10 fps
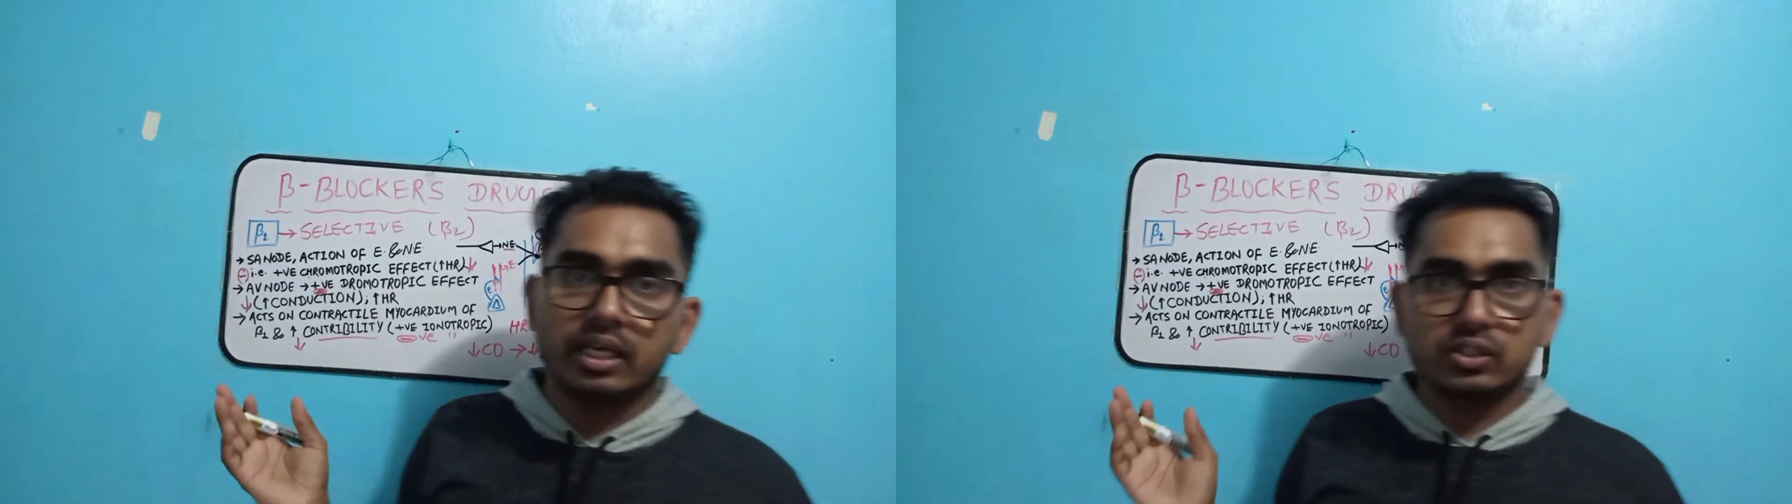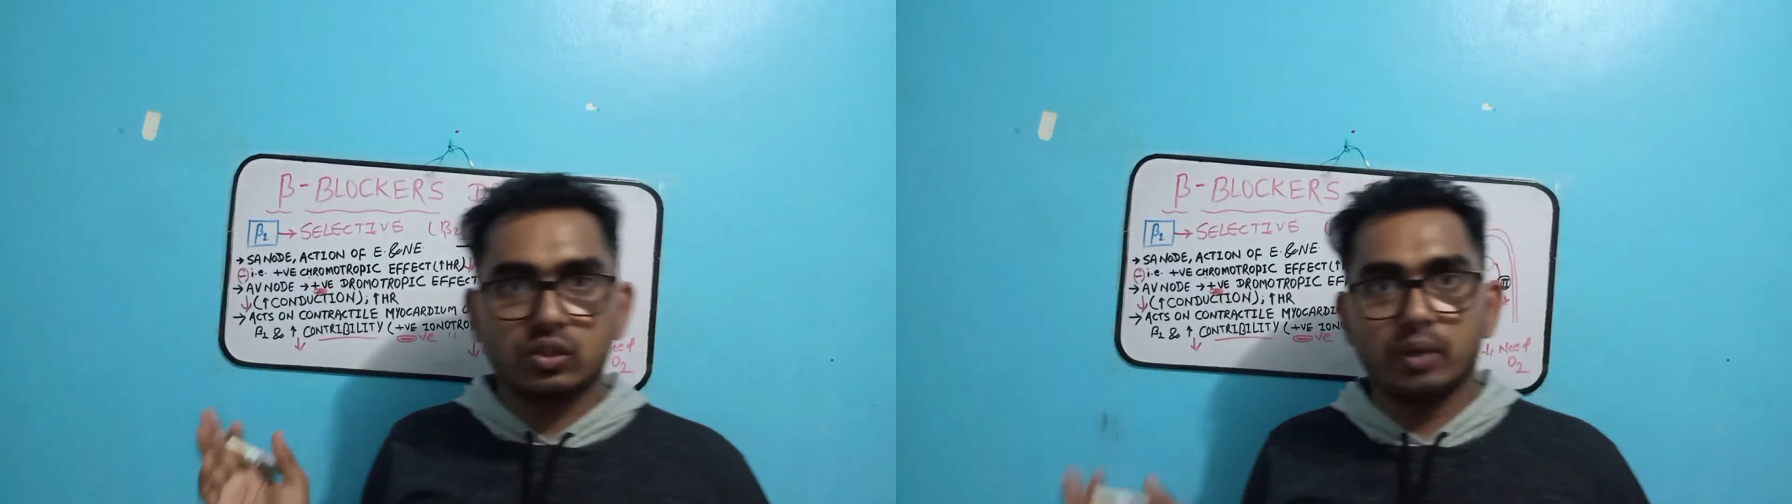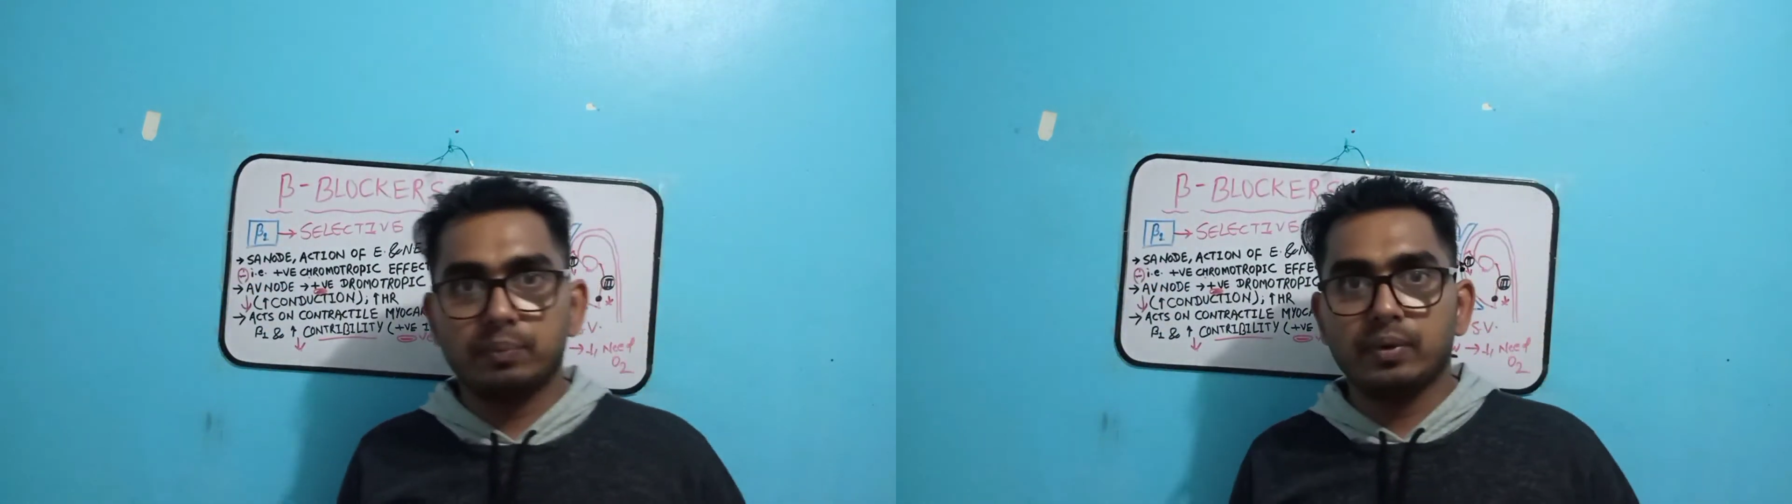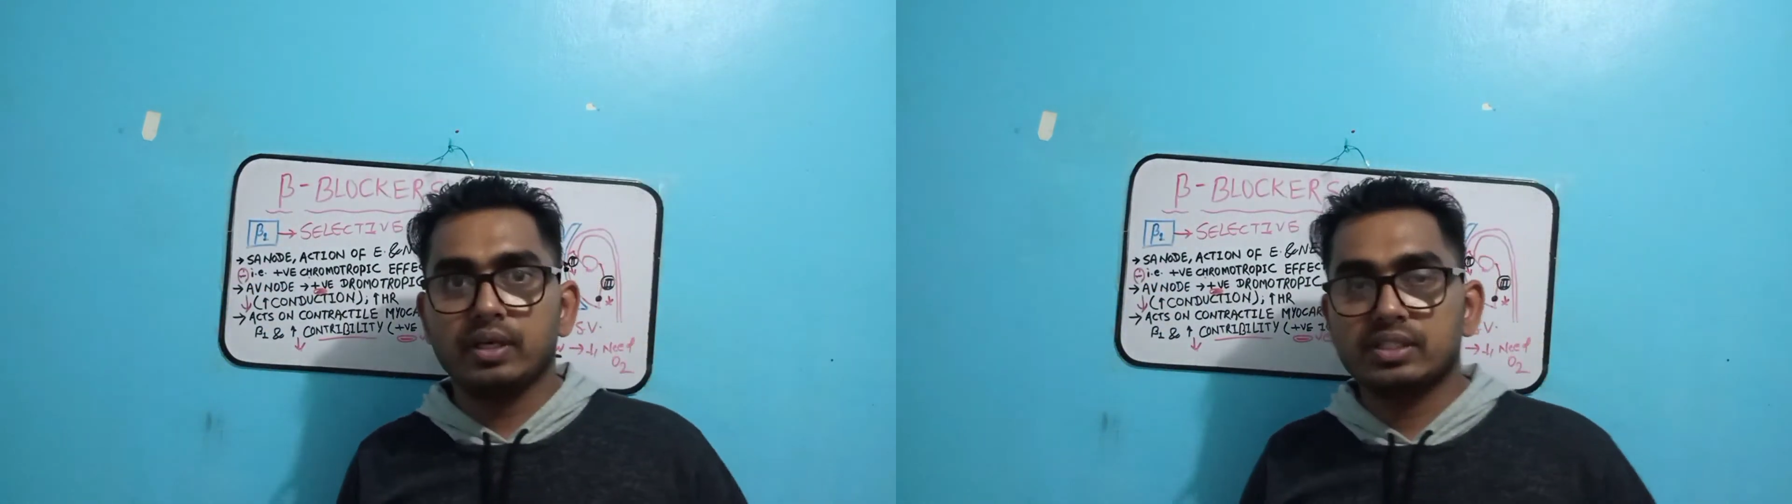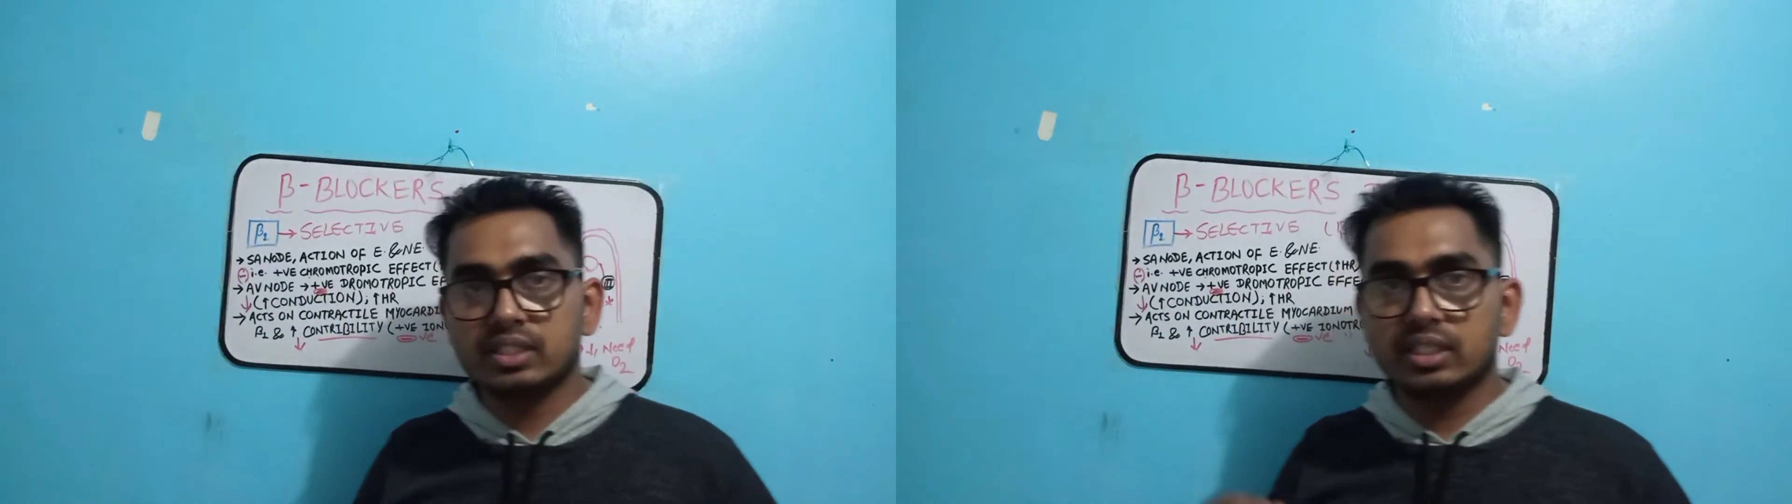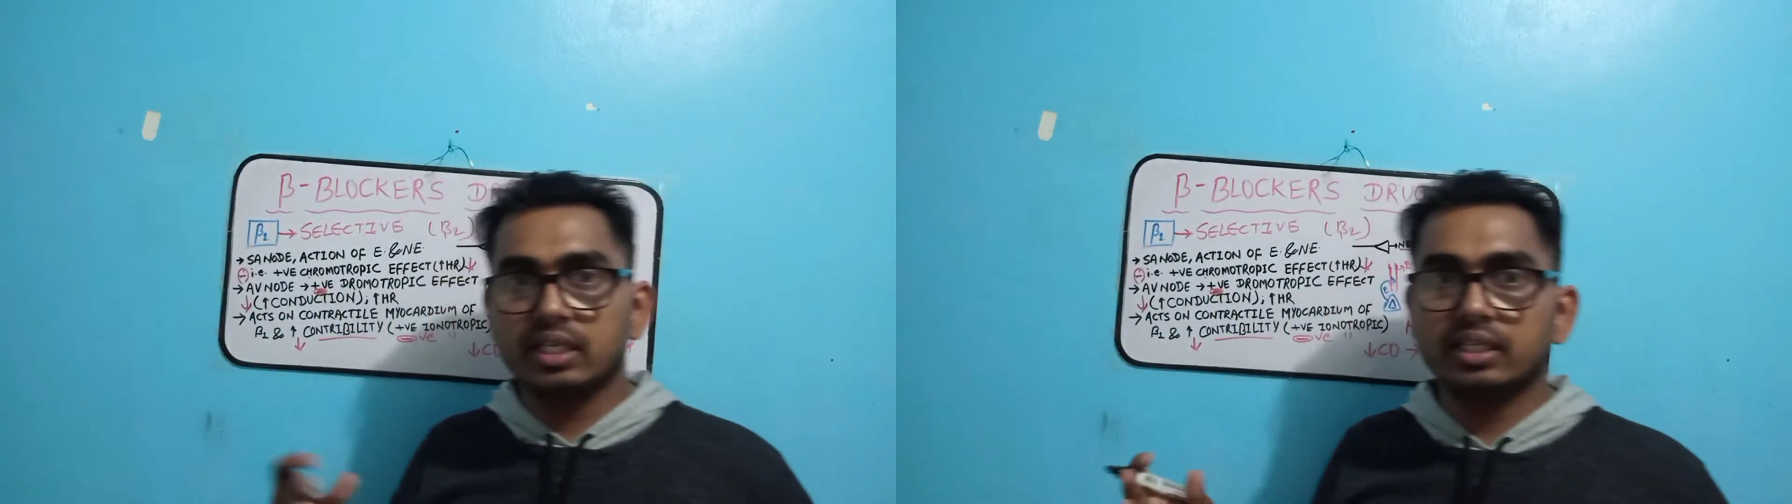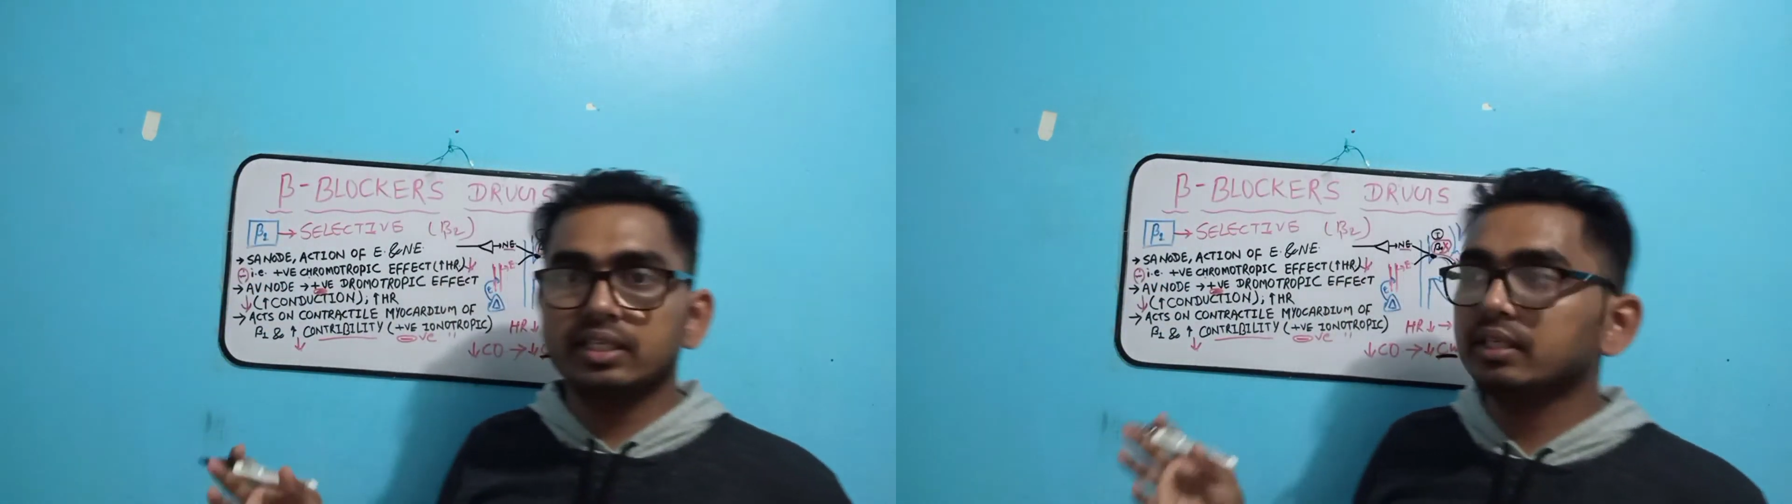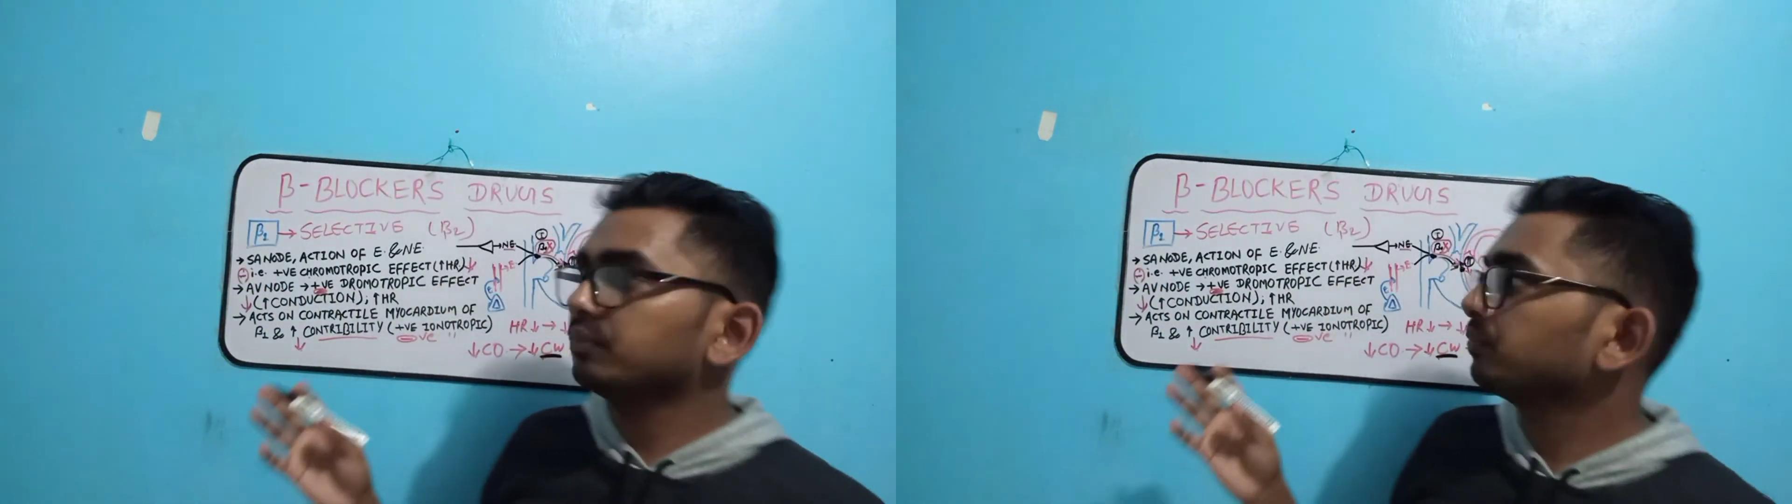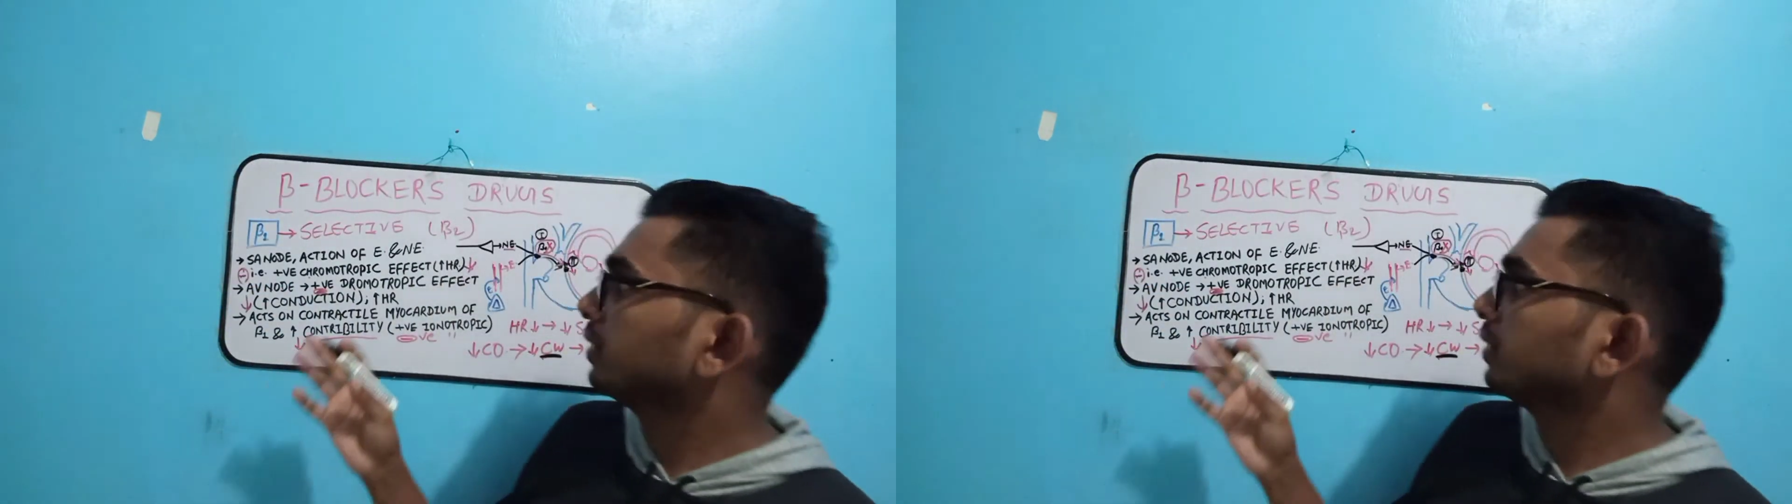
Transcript: stop suddenly